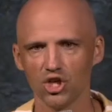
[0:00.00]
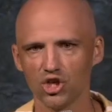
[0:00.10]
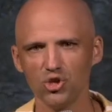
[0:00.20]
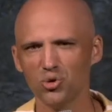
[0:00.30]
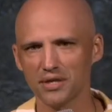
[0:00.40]

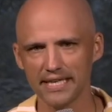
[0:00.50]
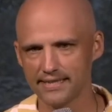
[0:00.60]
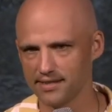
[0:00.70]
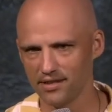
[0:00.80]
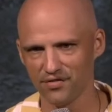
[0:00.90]
You don't get
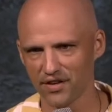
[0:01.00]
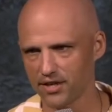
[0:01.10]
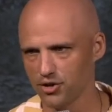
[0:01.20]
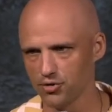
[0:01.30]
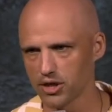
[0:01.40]
to
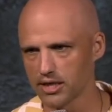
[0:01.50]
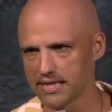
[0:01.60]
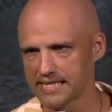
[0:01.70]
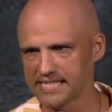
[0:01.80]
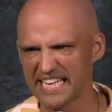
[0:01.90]
define who God
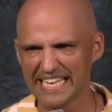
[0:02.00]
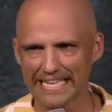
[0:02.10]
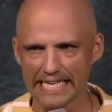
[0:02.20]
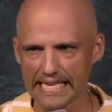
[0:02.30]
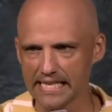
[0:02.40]
is.
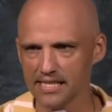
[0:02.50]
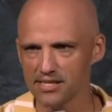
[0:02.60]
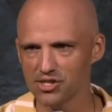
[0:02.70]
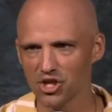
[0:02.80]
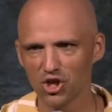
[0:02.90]
He
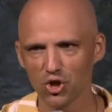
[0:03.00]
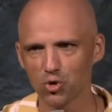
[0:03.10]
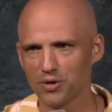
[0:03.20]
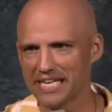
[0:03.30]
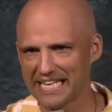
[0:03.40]
is
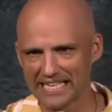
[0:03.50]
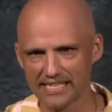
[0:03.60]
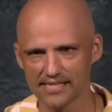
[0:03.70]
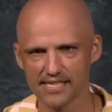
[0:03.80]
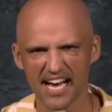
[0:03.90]
who he
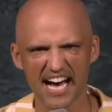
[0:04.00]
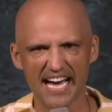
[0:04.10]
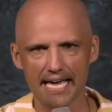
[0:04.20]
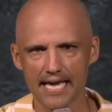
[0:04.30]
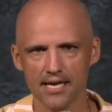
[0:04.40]
is.
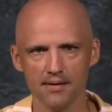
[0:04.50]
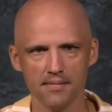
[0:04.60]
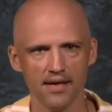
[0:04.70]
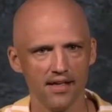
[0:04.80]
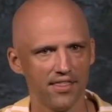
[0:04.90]
I am
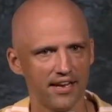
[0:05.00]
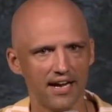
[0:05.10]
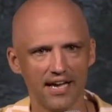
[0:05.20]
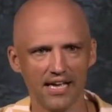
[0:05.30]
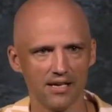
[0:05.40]
that
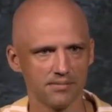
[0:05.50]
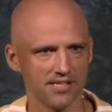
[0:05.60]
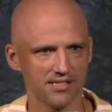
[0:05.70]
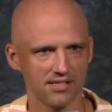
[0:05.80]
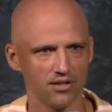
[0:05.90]
I am,
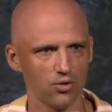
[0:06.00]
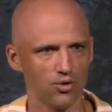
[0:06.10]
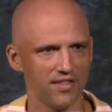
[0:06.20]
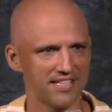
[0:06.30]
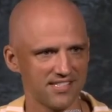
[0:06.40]
says the
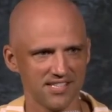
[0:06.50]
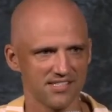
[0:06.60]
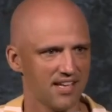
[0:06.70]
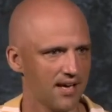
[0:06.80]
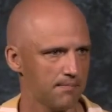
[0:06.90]
Lord. That's his
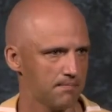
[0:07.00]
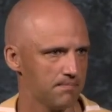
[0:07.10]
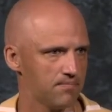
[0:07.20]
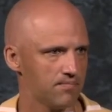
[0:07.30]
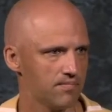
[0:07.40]
name.
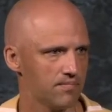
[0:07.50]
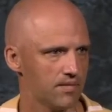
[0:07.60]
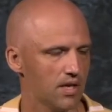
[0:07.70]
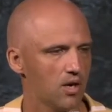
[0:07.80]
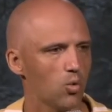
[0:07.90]

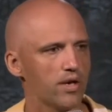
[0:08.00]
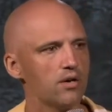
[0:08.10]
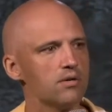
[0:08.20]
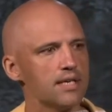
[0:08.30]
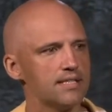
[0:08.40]
We
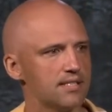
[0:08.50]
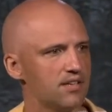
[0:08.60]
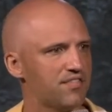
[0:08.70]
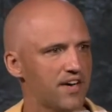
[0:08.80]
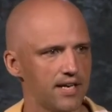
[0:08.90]
don't get to
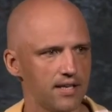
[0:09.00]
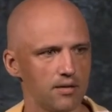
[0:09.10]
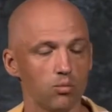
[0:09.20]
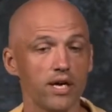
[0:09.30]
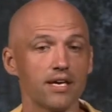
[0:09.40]
define
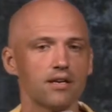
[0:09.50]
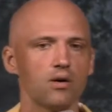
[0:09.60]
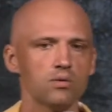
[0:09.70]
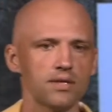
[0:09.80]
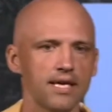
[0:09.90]
him. We can
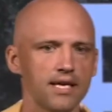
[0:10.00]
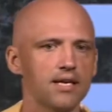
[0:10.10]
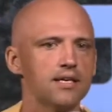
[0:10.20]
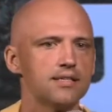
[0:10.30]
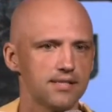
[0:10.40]
only
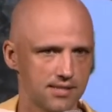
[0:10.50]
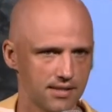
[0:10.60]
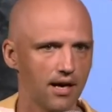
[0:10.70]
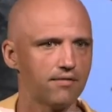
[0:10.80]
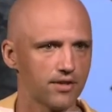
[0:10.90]

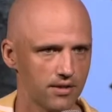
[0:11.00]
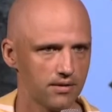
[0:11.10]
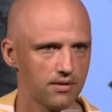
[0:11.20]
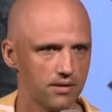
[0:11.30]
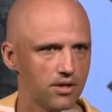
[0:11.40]
discover
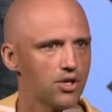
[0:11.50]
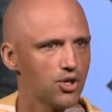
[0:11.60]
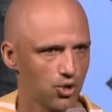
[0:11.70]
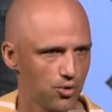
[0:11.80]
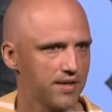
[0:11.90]

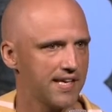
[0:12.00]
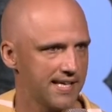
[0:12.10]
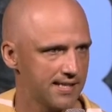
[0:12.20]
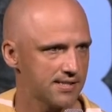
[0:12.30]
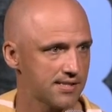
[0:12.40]
who he
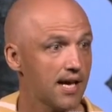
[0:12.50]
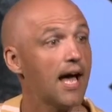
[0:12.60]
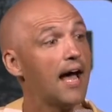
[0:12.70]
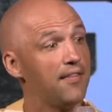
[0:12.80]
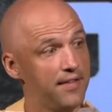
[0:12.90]
is
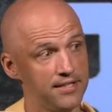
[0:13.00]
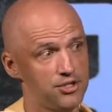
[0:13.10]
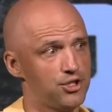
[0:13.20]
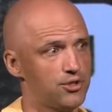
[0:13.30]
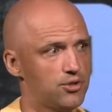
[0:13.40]
and then
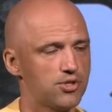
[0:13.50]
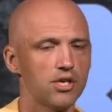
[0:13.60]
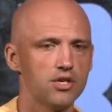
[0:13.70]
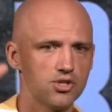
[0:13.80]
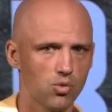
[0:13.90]
choose
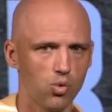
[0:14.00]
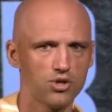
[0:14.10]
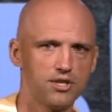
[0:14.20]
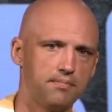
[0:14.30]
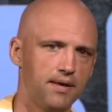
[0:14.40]
to
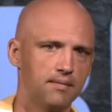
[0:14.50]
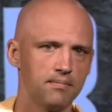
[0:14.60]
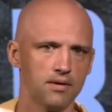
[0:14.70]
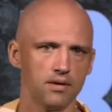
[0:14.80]
worship him